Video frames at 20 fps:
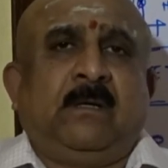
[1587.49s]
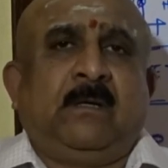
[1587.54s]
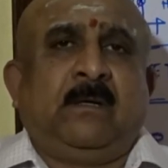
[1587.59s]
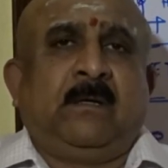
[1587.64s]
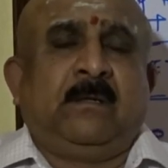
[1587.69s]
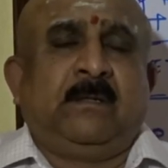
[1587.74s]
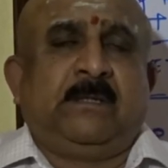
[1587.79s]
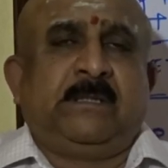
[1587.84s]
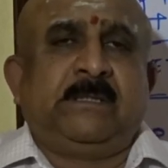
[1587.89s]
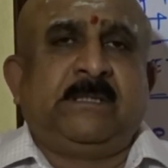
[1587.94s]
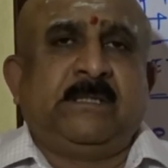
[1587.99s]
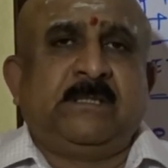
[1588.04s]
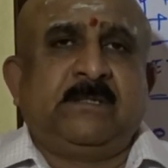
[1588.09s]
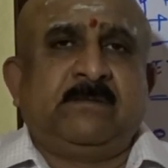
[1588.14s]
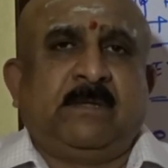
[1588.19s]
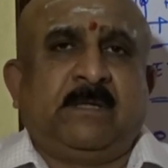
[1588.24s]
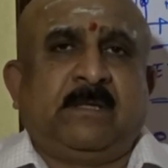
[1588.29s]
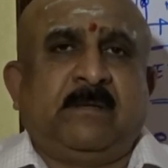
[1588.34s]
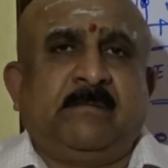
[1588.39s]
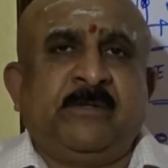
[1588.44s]
All
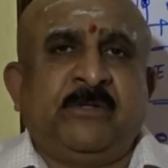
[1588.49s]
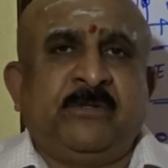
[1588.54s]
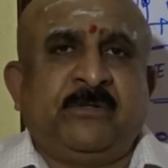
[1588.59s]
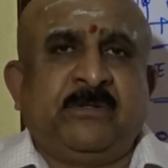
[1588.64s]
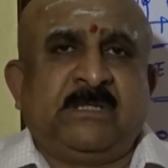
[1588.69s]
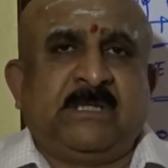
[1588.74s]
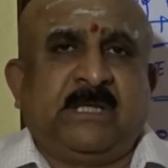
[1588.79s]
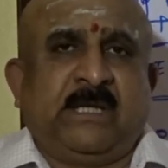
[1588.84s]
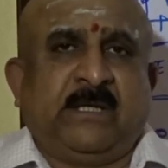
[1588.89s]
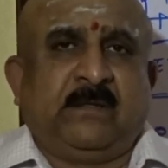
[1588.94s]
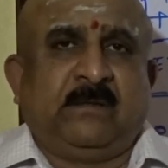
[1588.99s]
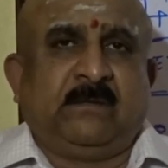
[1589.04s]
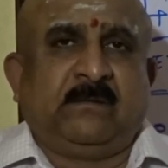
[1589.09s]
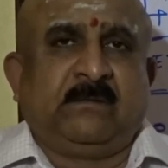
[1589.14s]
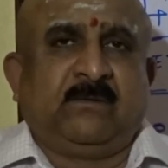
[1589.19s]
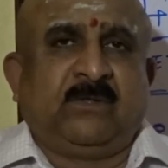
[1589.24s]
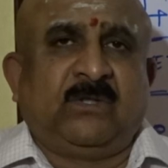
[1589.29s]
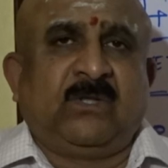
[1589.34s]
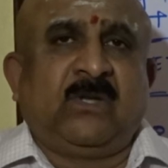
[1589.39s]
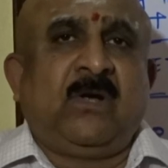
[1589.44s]
these things will come into his
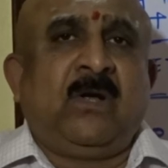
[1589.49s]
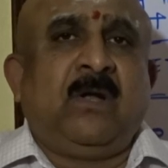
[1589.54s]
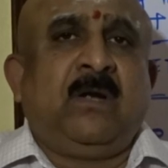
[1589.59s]
life.